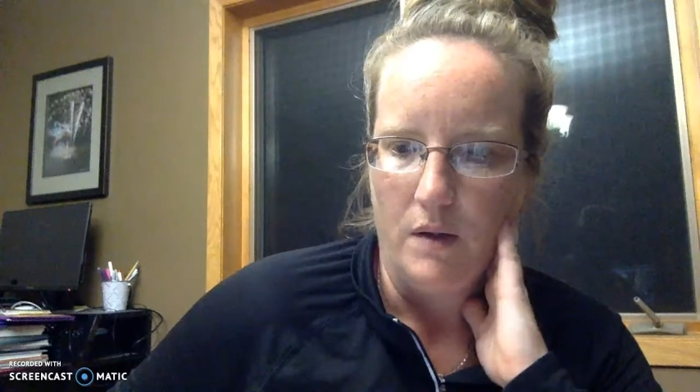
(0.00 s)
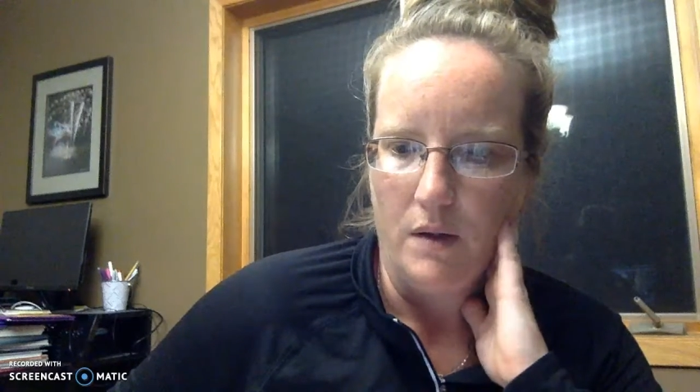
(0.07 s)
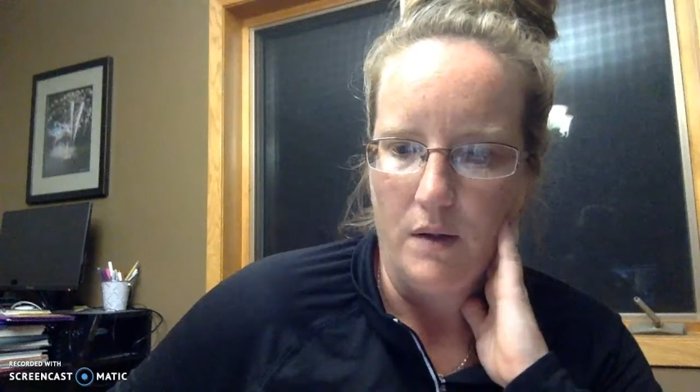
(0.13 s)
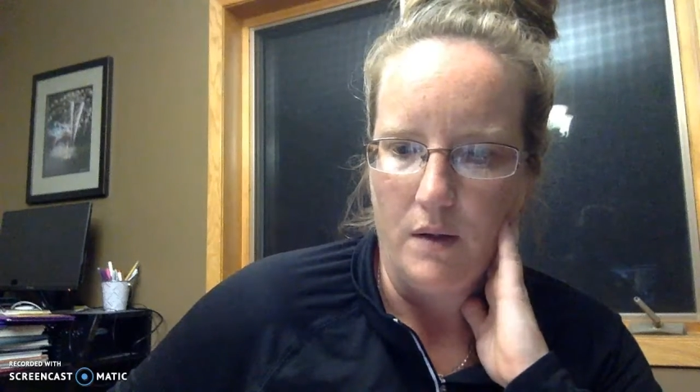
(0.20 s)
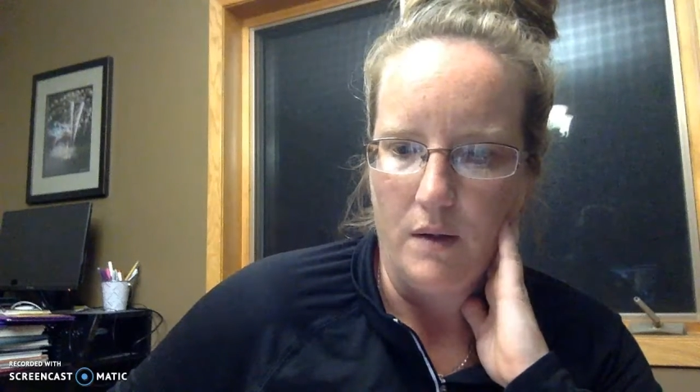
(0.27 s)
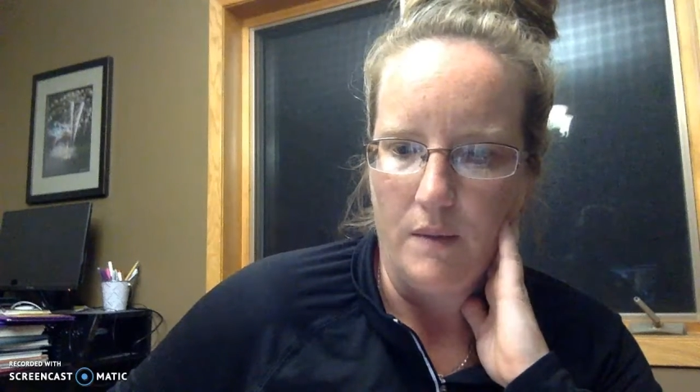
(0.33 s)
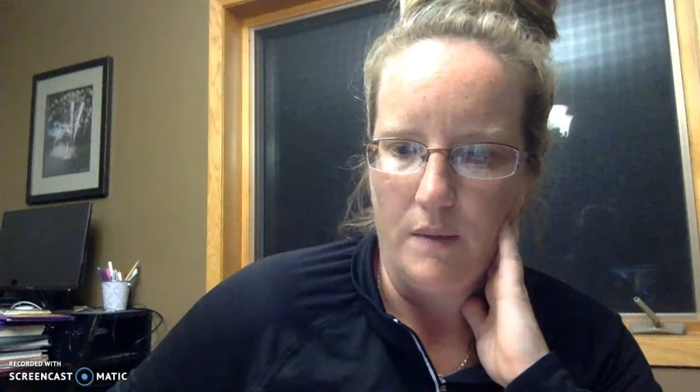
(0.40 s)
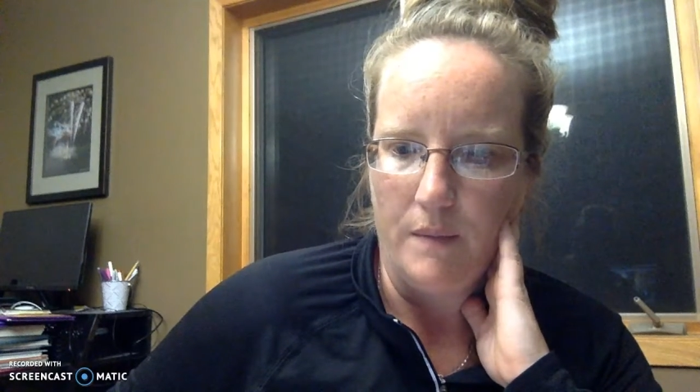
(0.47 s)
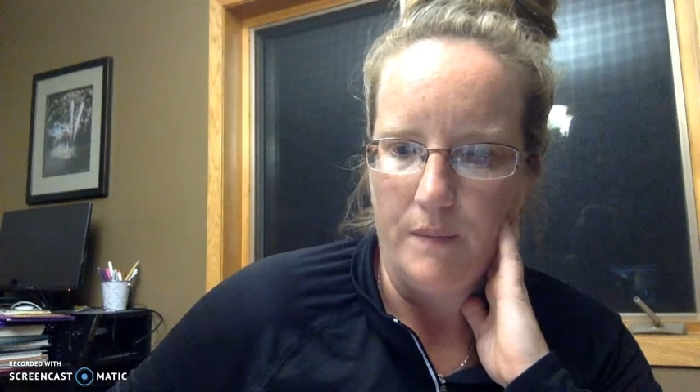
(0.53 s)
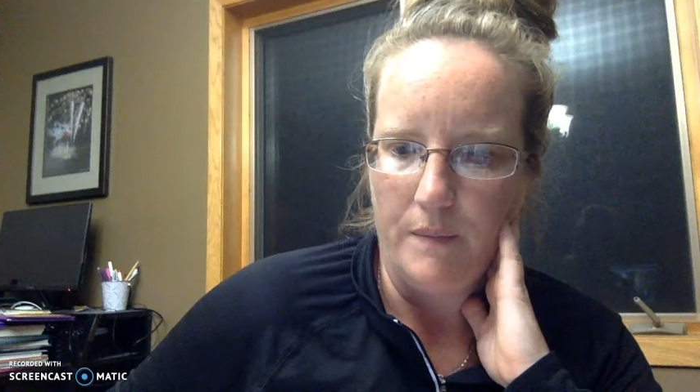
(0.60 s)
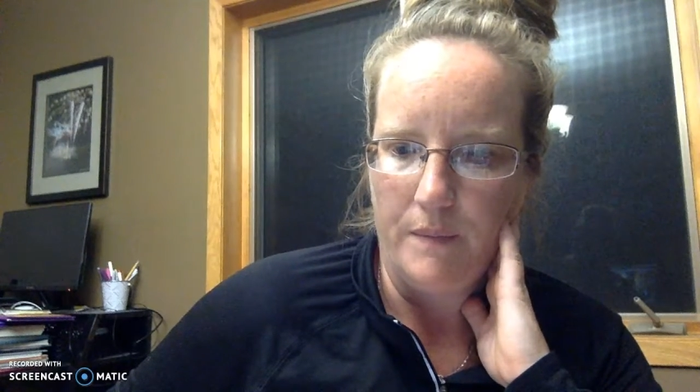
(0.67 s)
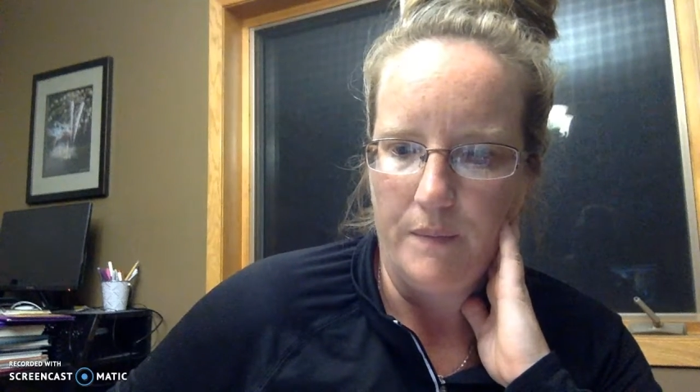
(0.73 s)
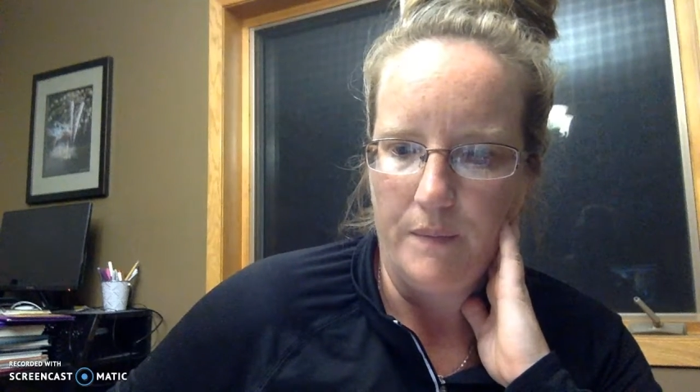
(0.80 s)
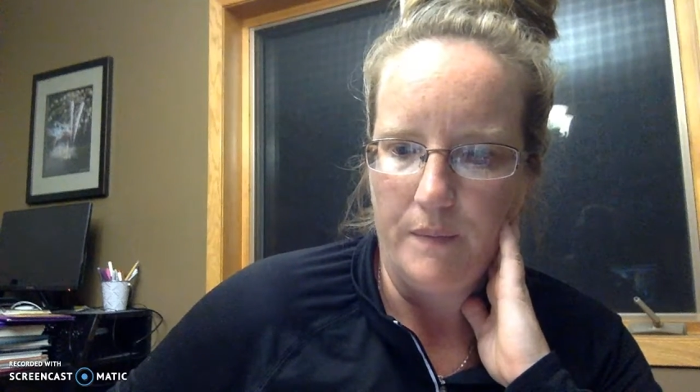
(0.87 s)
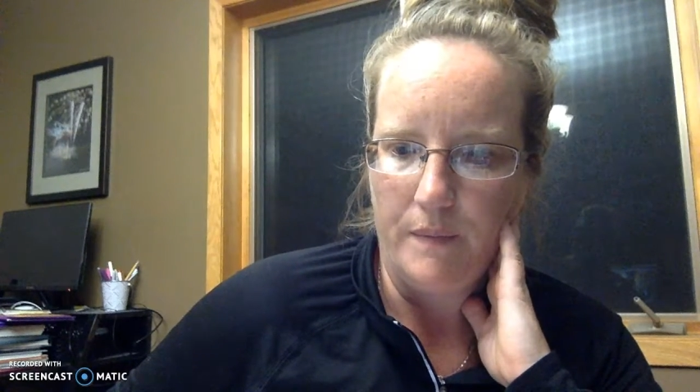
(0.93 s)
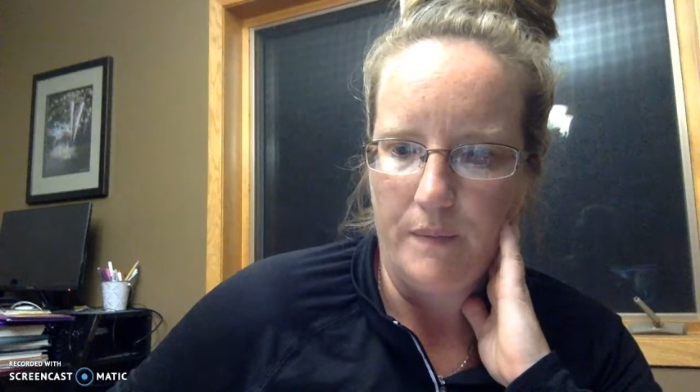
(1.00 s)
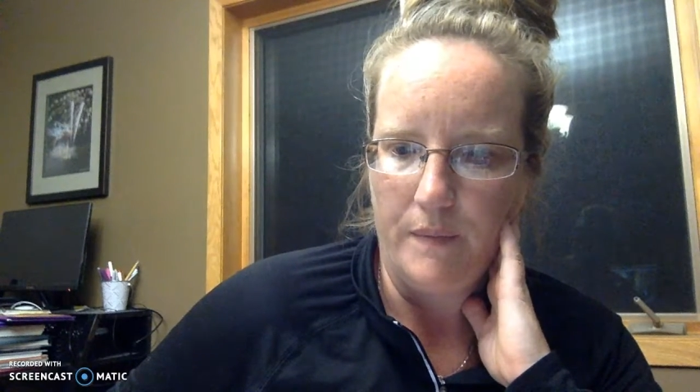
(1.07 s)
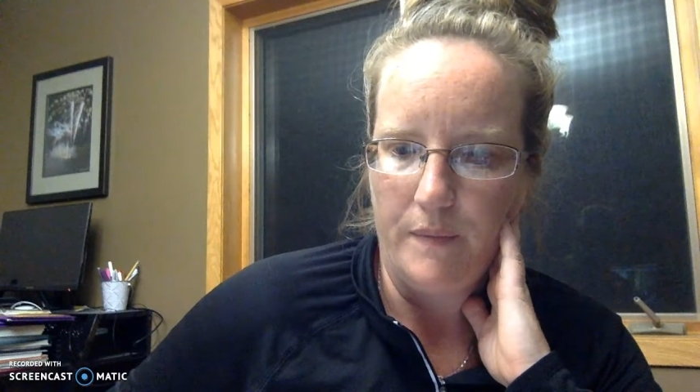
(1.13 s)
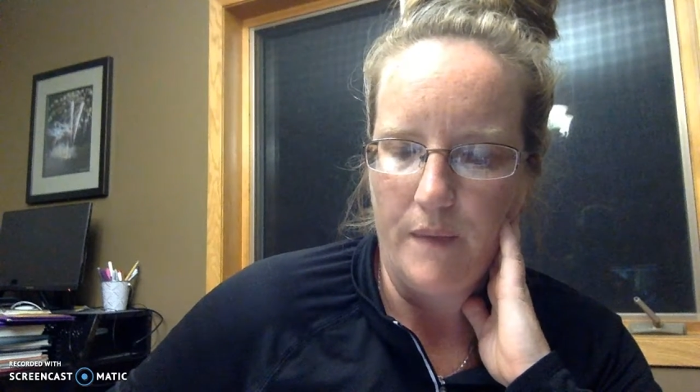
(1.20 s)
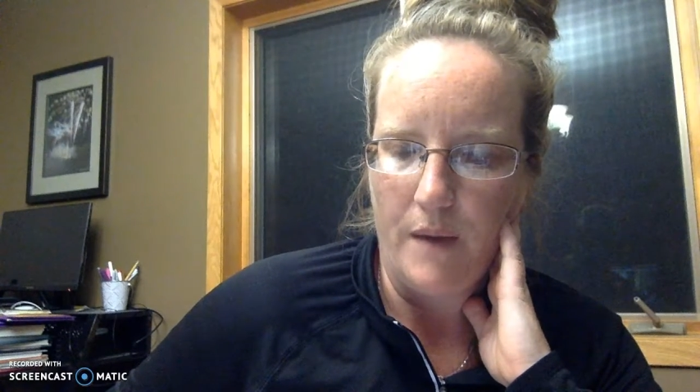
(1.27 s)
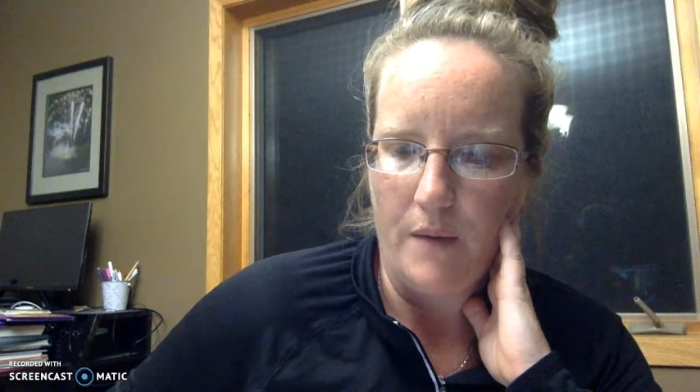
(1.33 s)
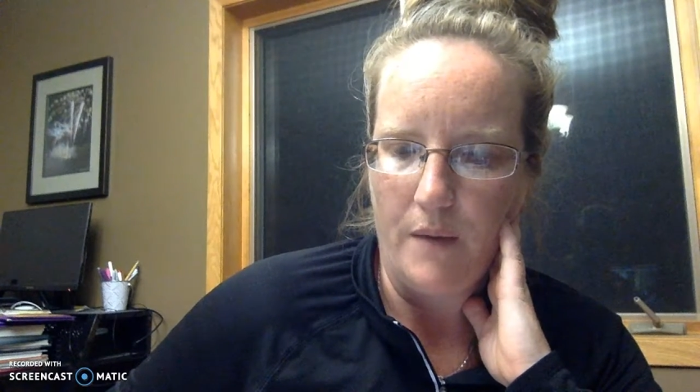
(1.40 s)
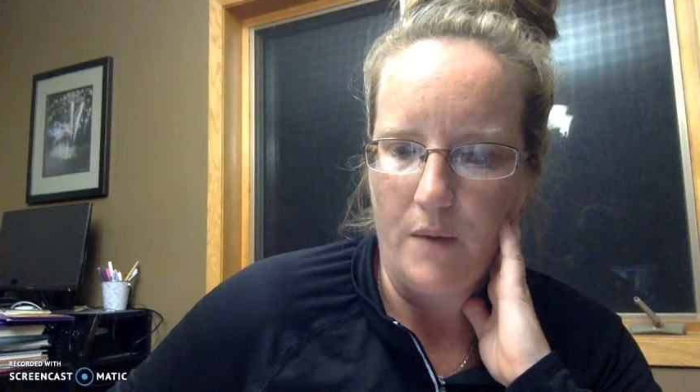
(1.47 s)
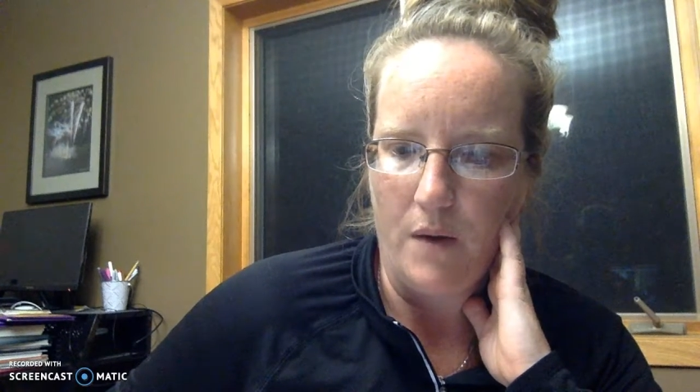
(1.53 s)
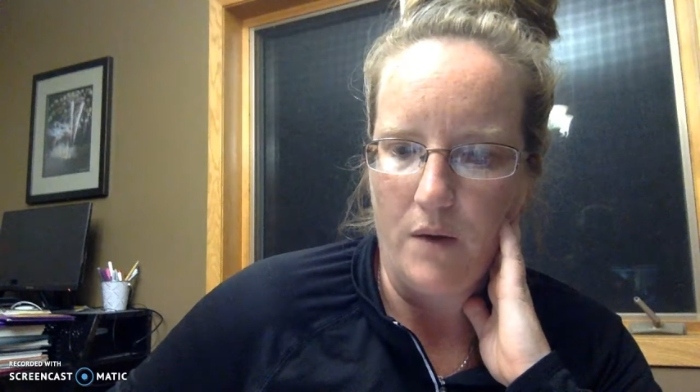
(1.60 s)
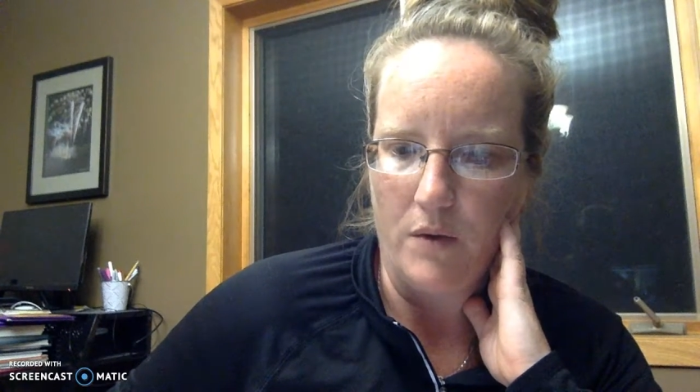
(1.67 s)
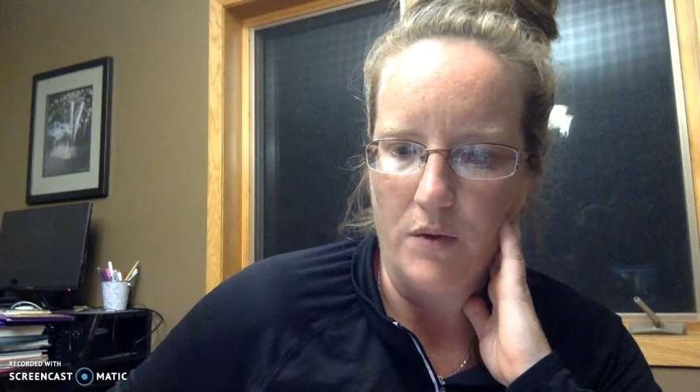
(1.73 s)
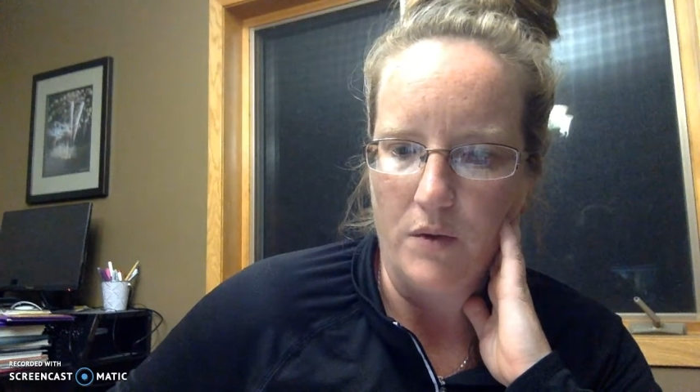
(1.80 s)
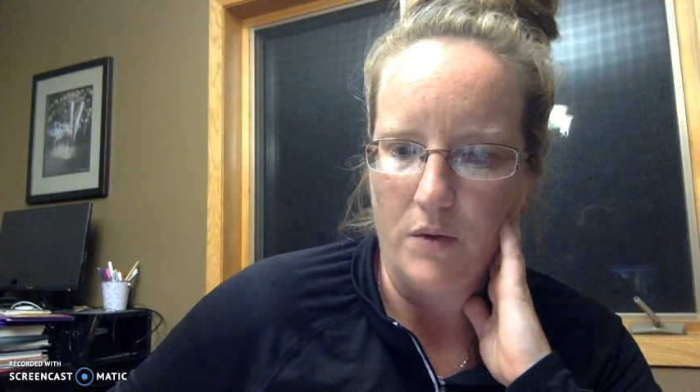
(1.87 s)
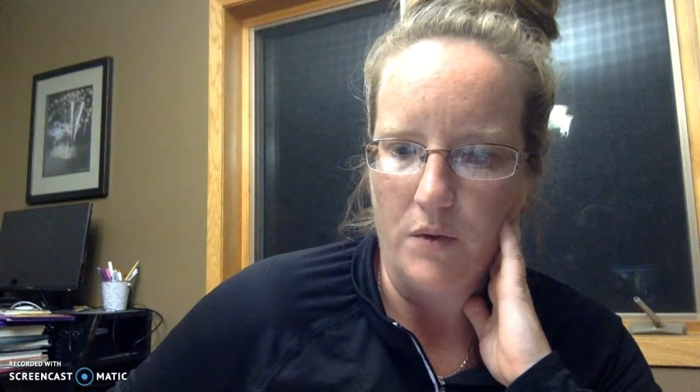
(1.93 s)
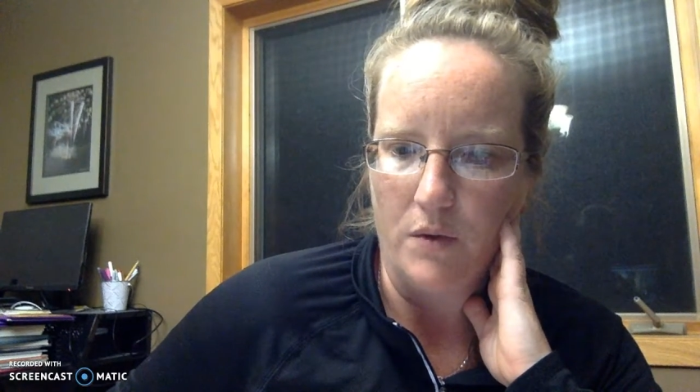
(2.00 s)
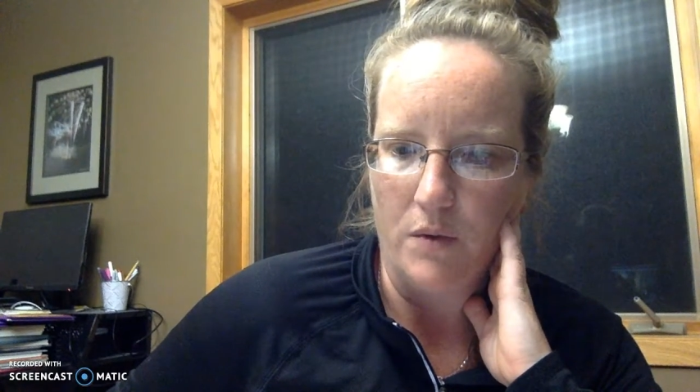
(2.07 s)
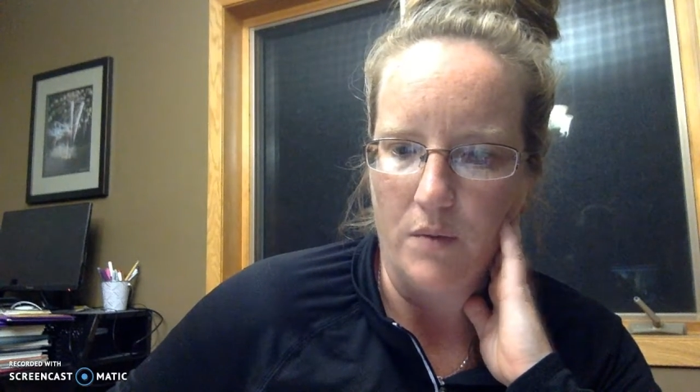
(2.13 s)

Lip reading: I also